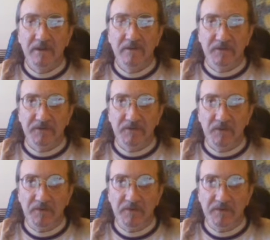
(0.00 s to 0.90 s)
the
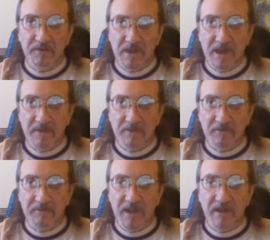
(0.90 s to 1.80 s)
students and their
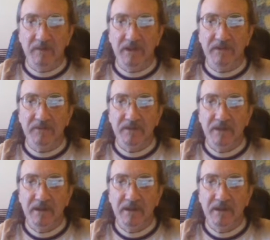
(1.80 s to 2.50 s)
families,